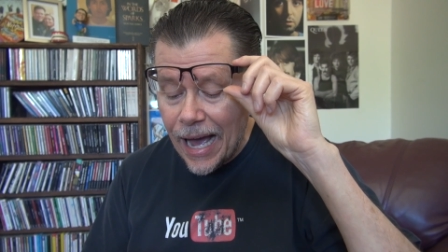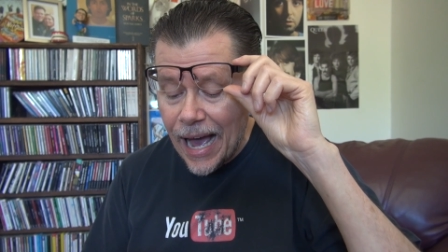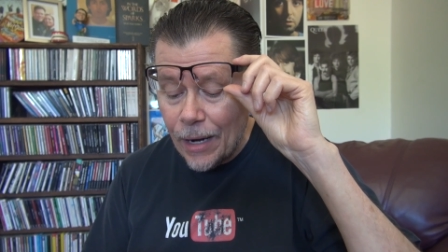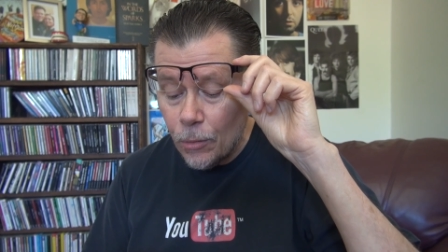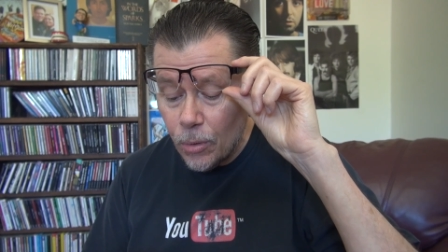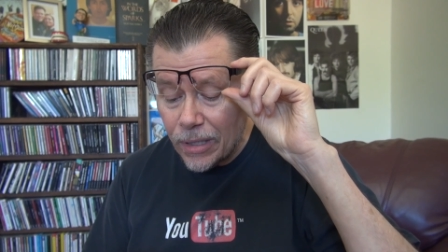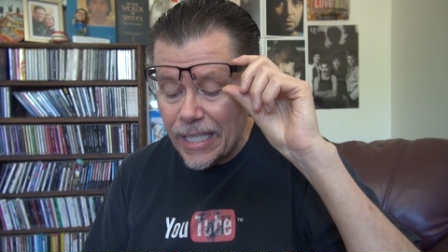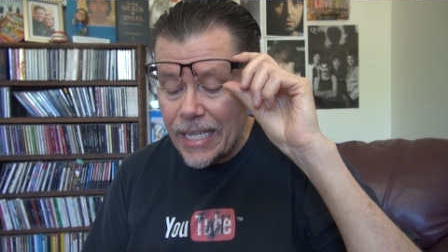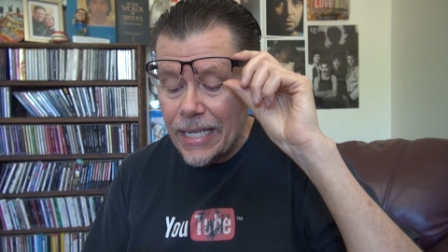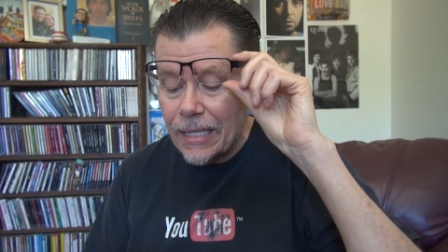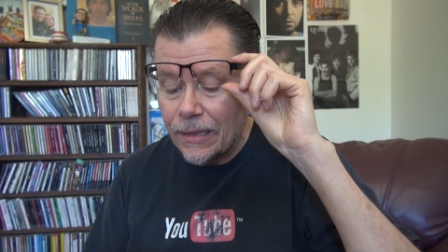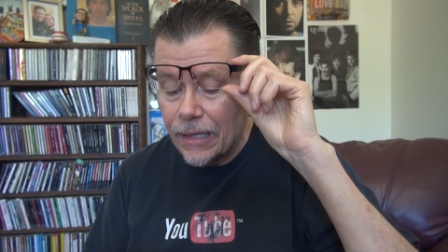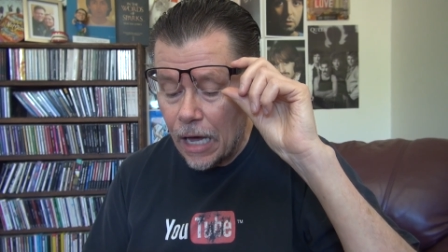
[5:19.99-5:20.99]
I
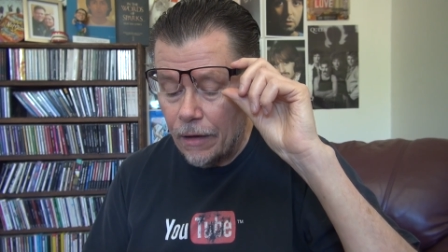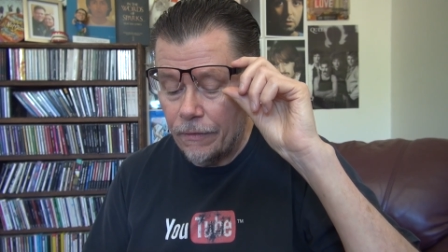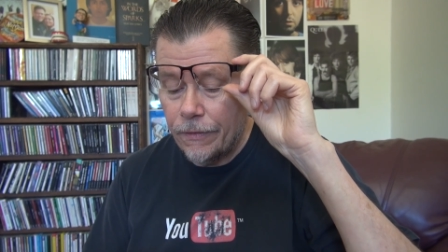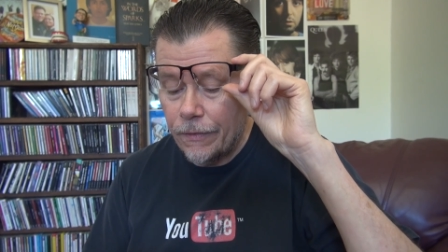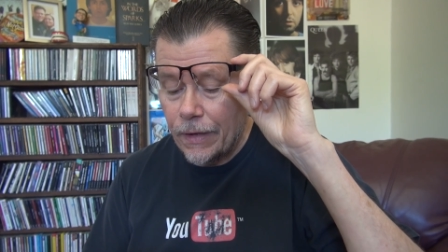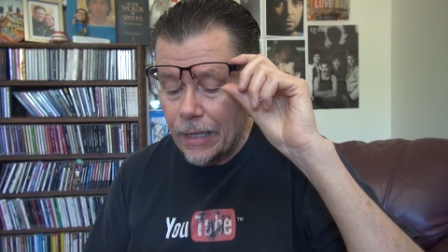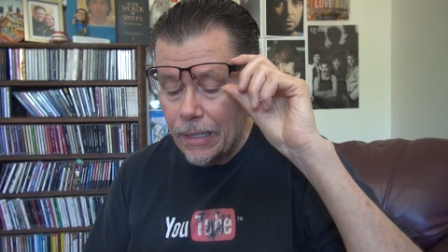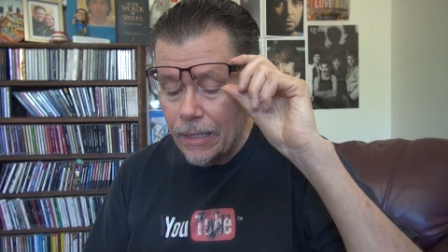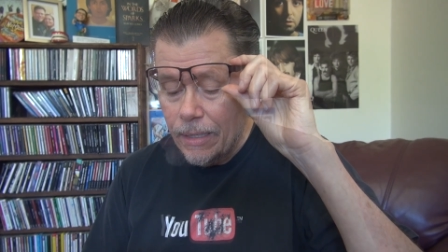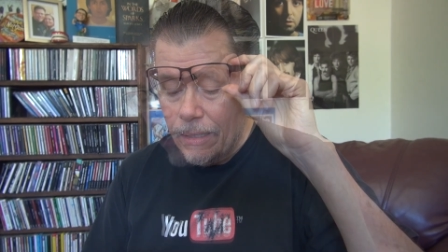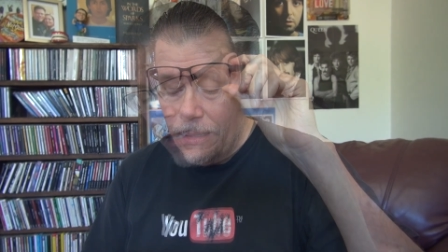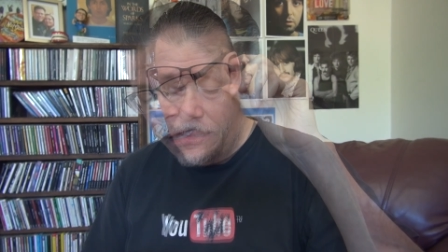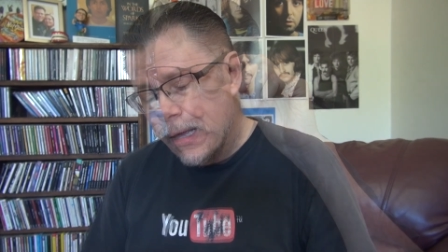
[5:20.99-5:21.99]
really love.
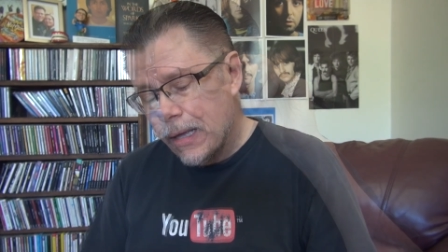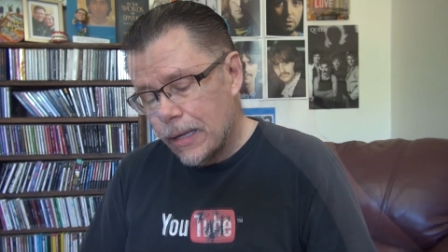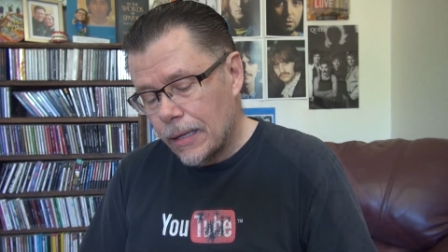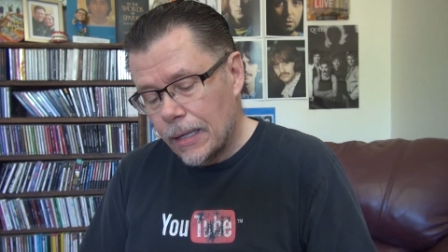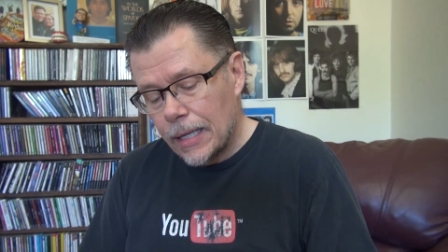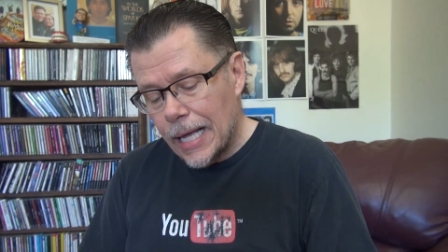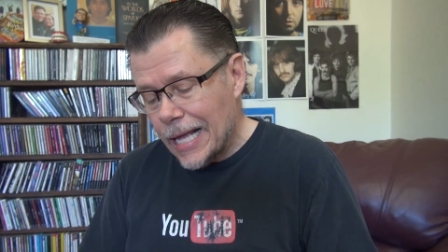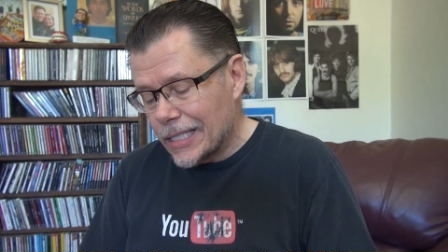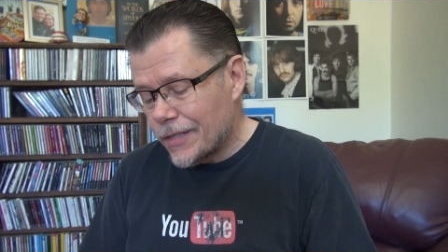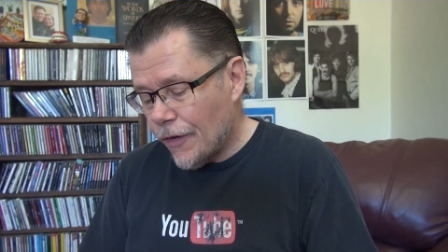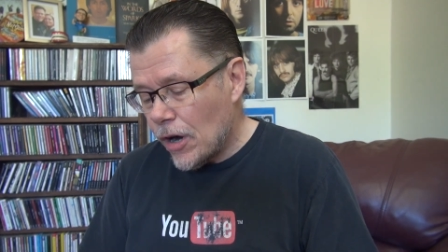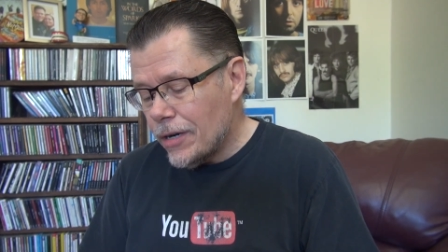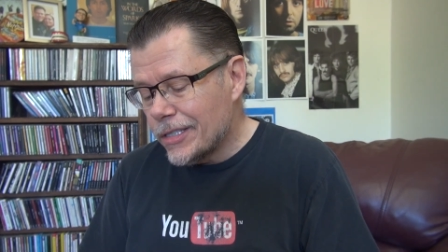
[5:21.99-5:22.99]

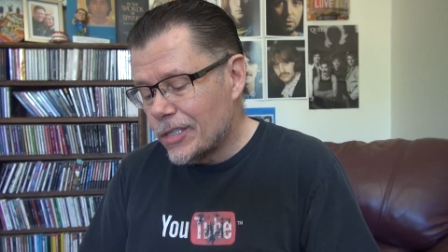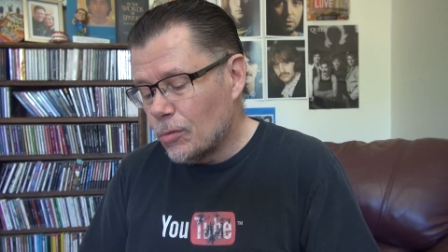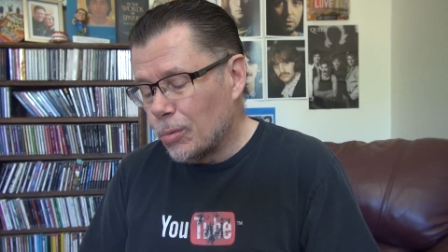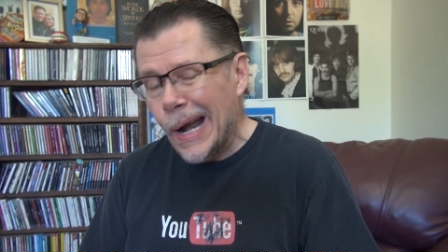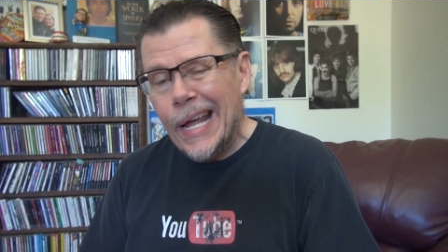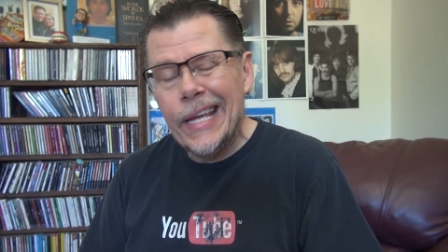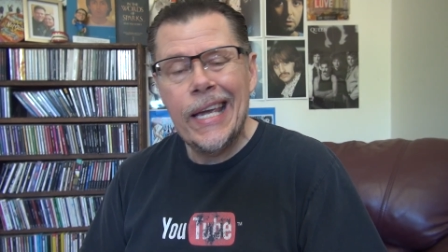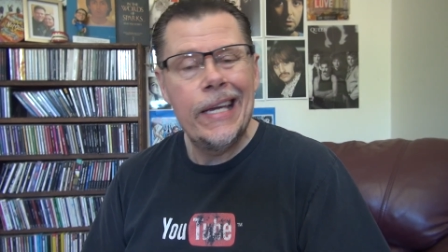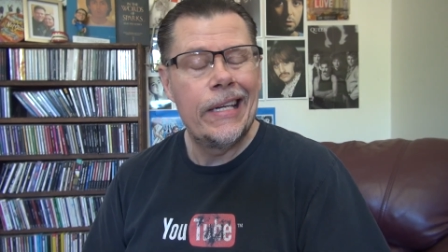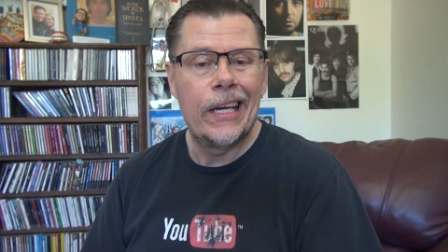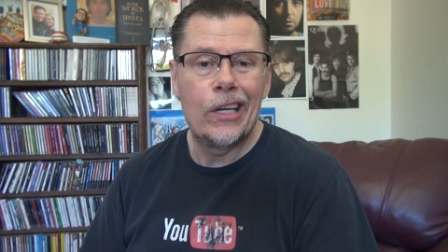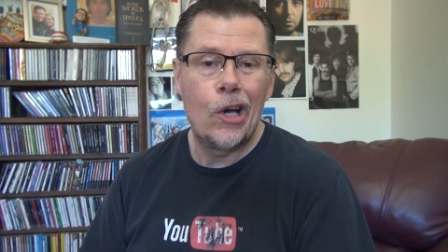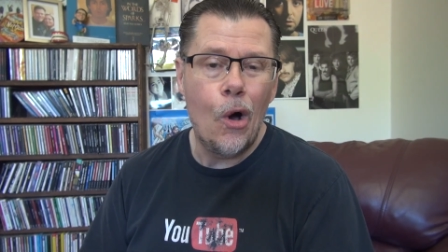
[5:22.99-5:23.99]
As far as
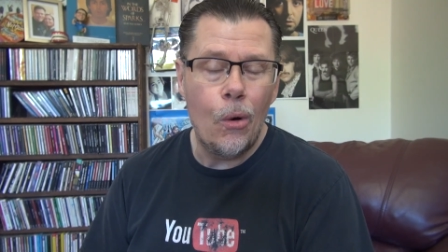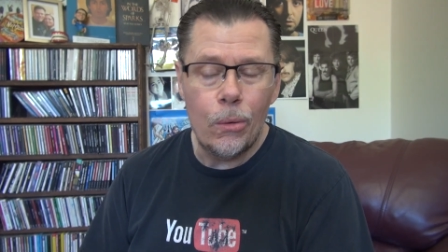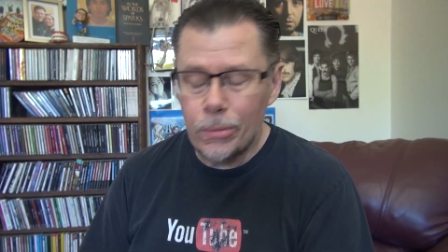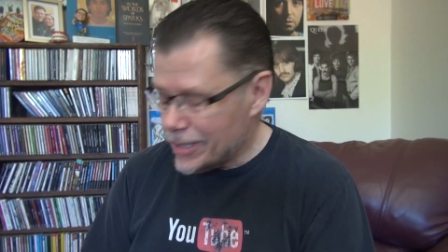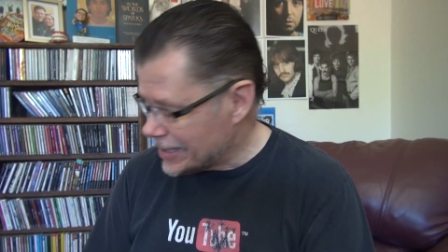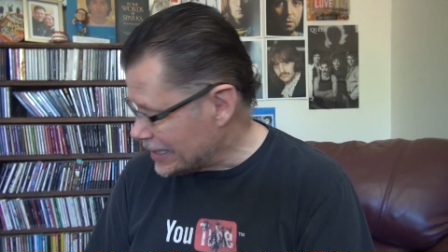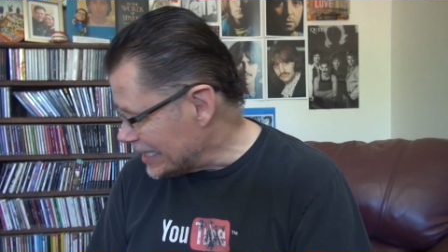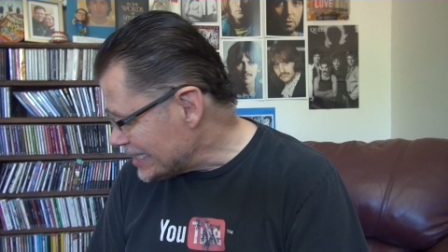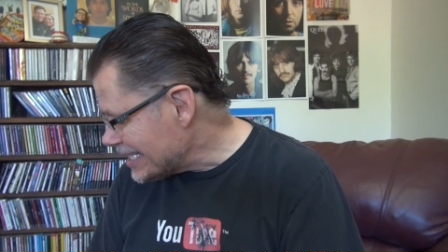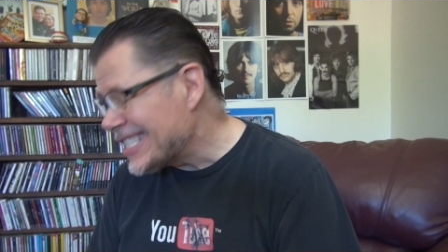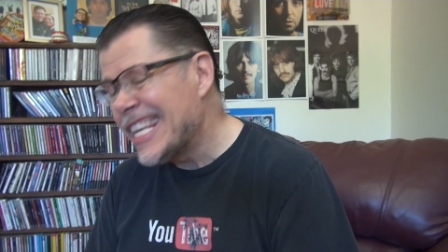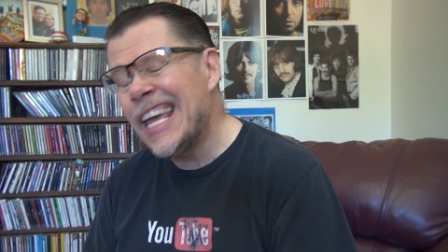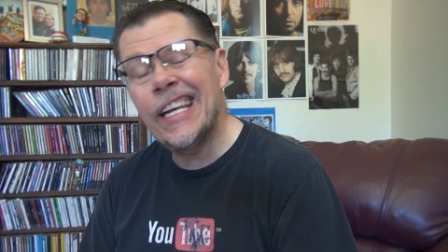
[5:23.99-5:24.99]
ranking it goes,
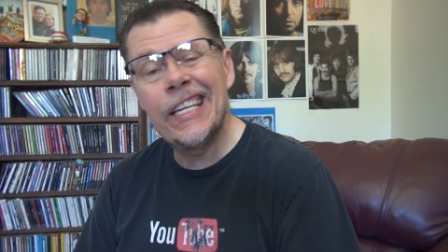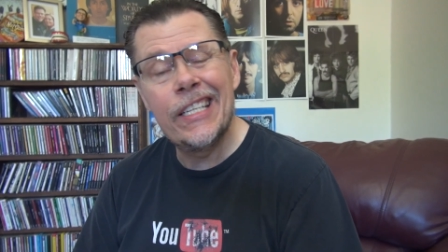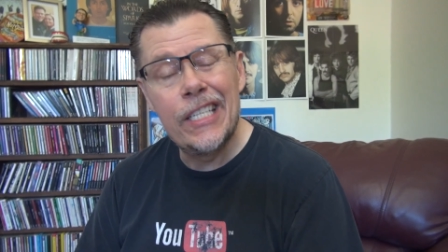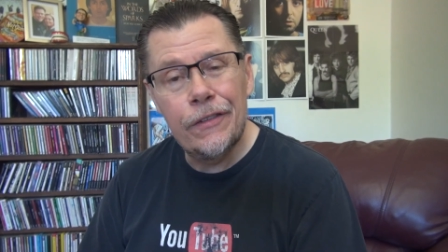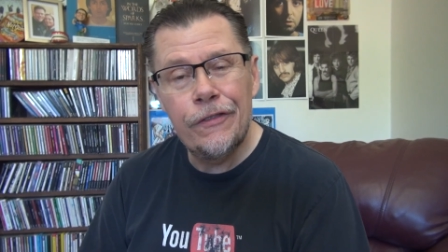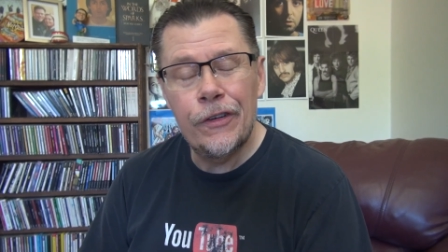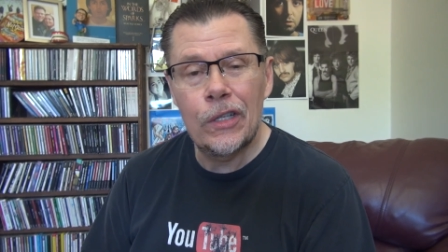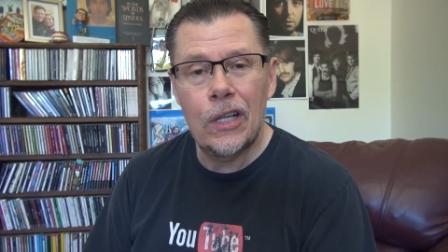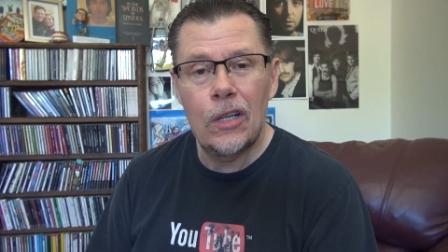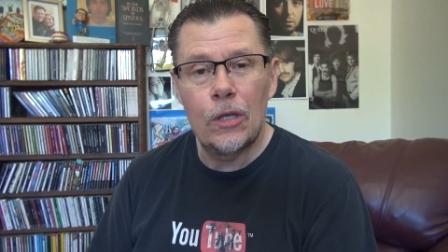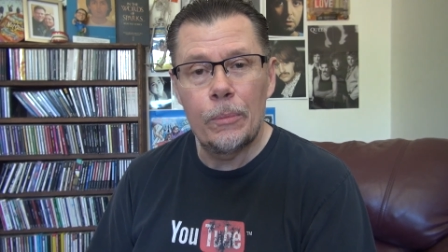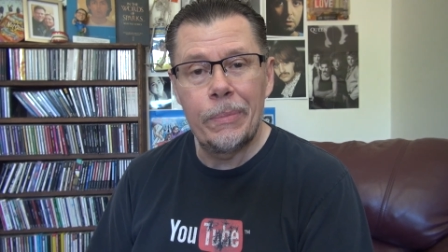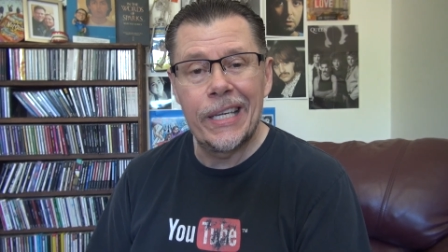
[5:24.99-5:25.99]
this is getting
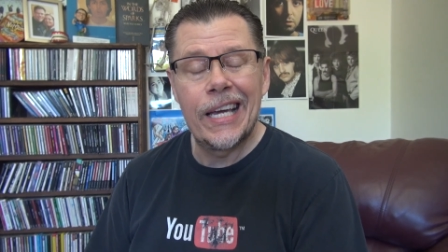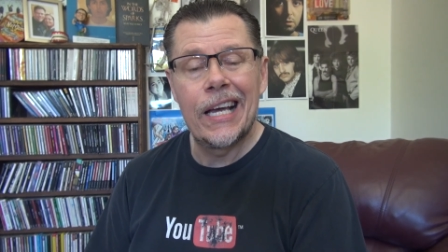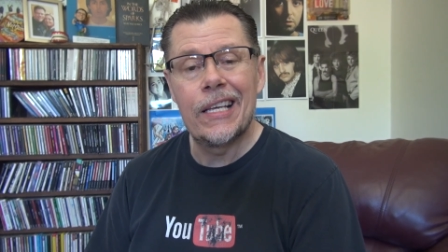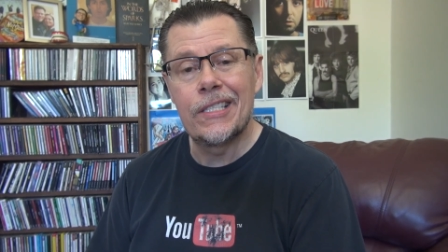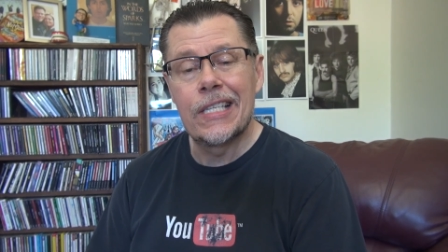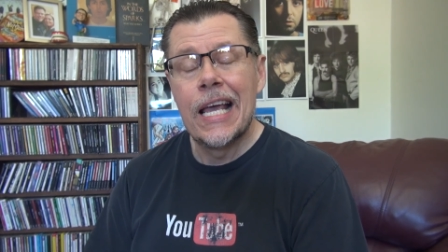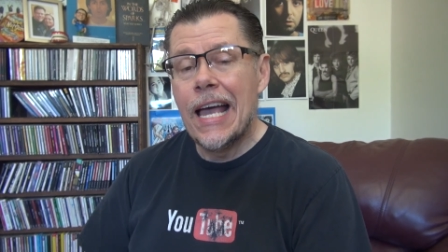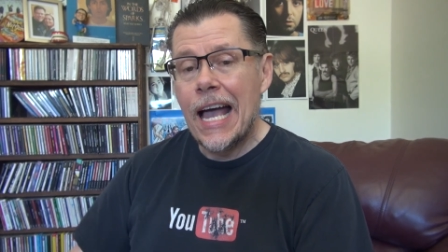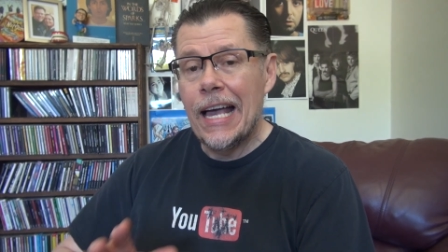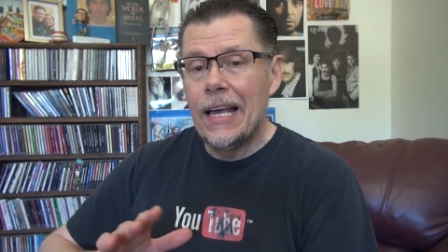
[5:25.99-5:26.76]
difficult because,